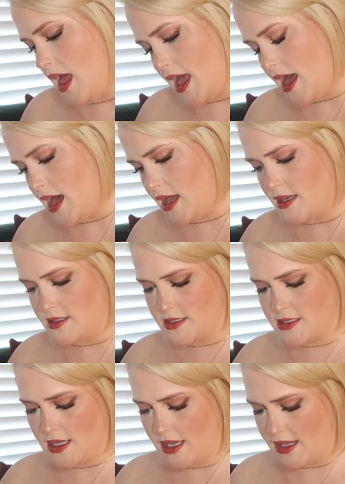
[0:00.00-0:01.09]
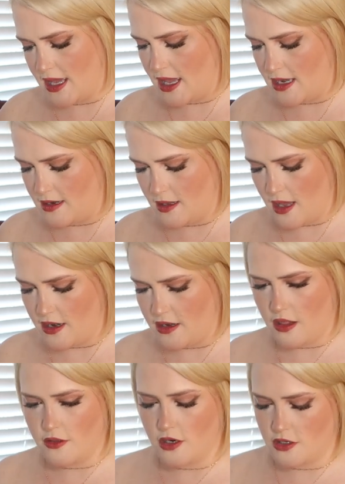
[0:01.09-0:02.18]
And again,
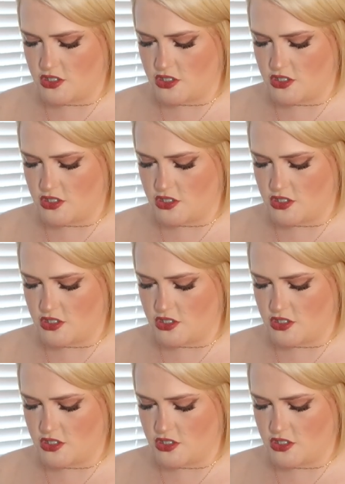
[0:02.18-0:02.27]
another